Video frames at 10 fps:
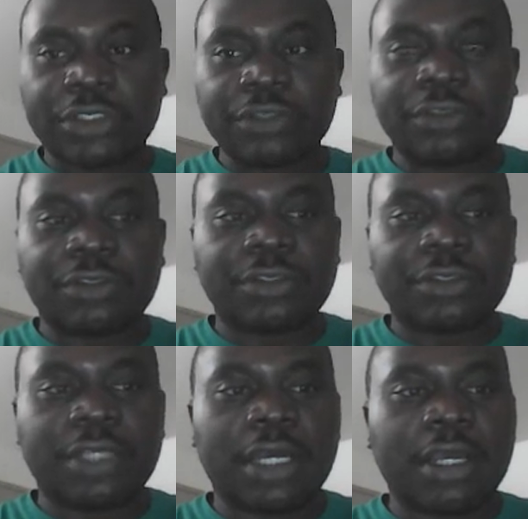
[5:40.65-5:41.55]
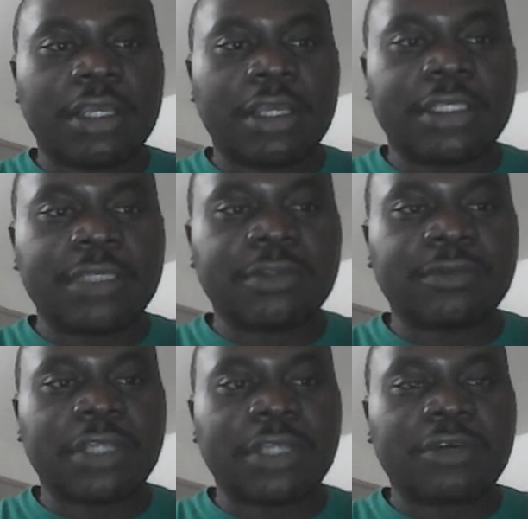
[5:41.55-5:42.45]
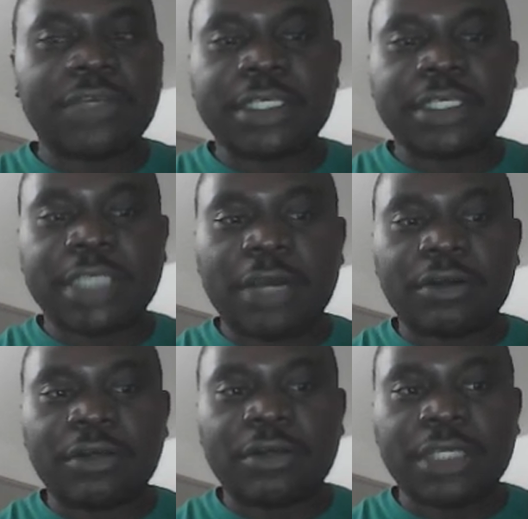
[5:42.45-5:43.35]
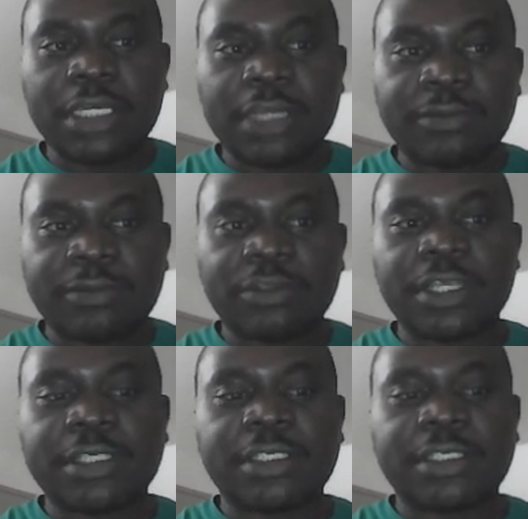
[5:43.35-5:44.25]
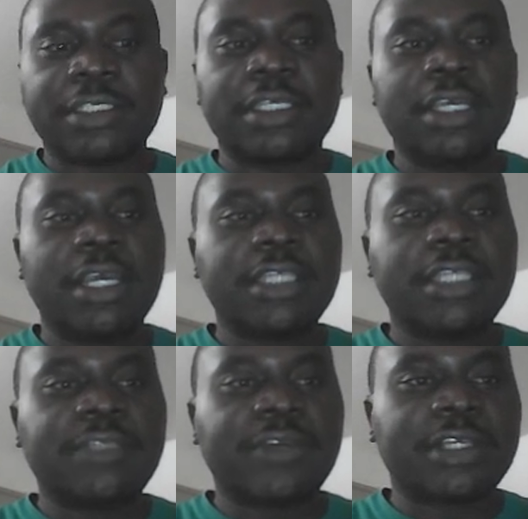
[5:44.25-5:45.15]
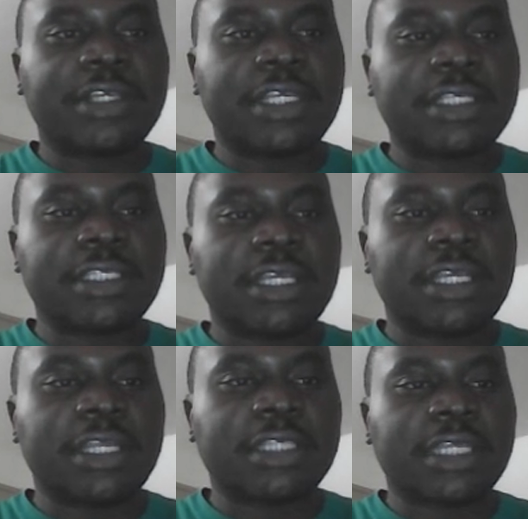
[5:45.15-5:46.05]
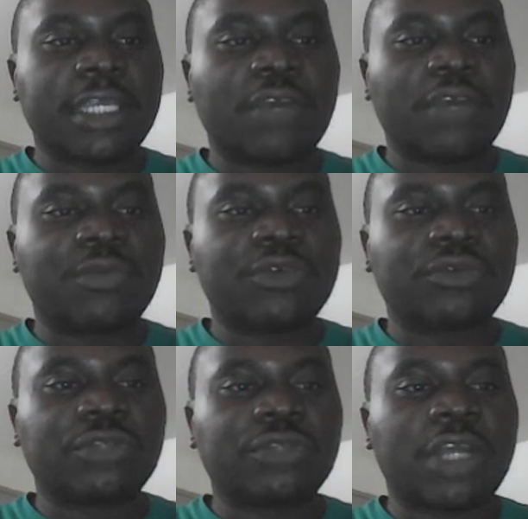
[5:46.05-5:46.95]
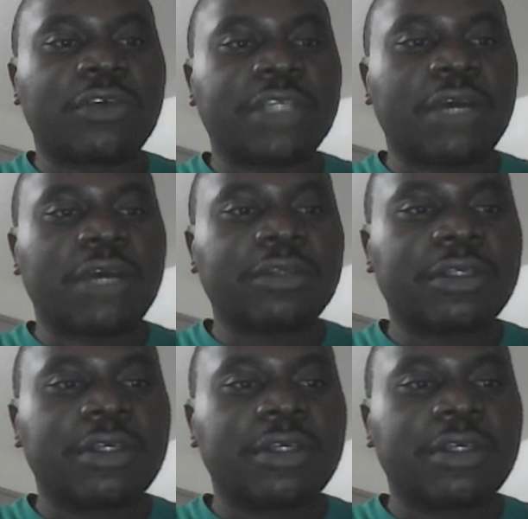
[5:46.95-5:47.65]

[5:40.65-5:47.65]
So in terms of narrowing down, on the left you can see different things here that can help you to narrow down.